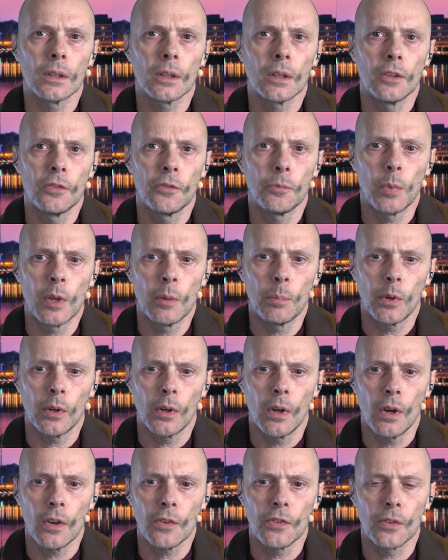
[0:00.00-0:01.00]
if
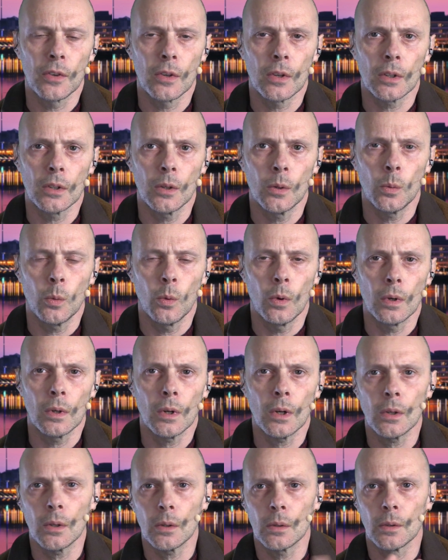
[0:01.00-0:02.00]
people ask,
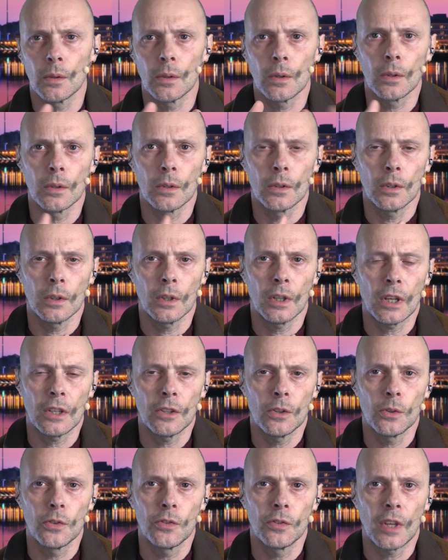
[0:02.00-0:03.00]

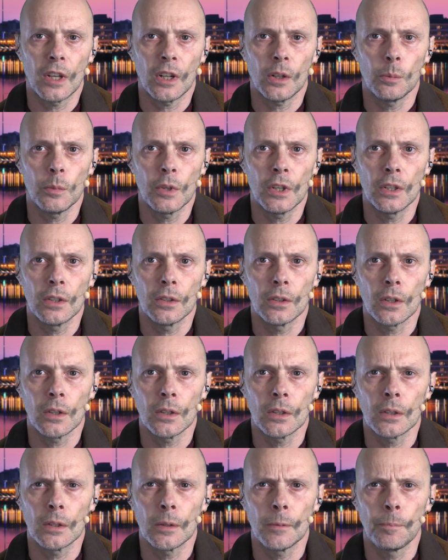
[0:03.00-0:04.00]
can you tell me
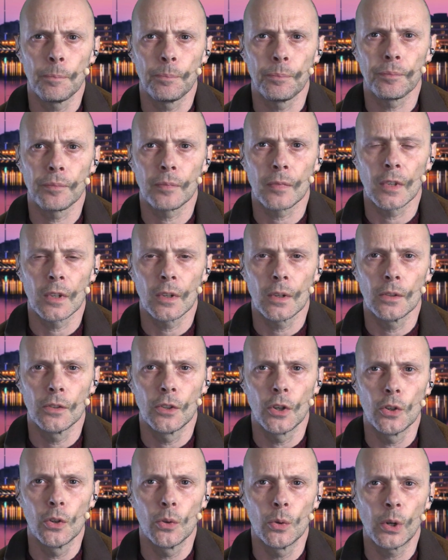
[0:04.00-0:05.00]
the
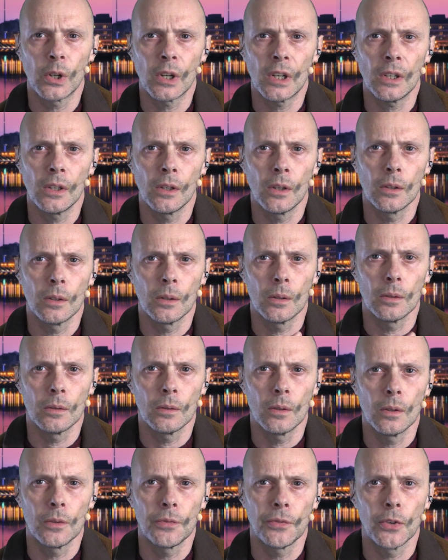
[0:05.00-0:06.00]
URL
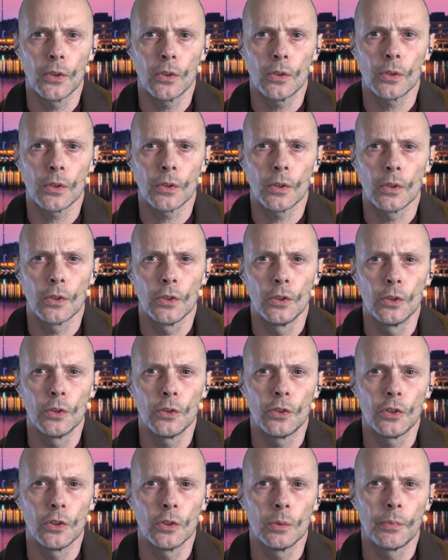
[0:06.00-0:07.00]
of your
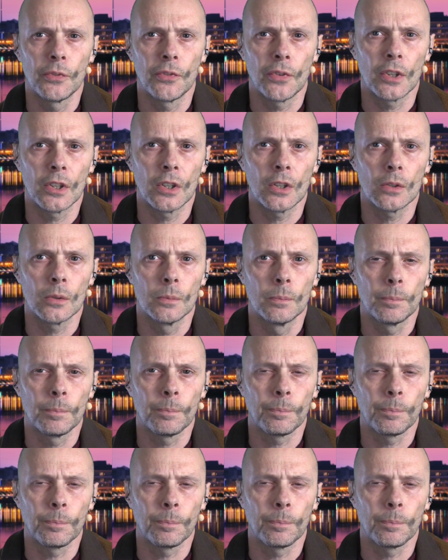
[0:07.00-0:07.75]
YouTube video?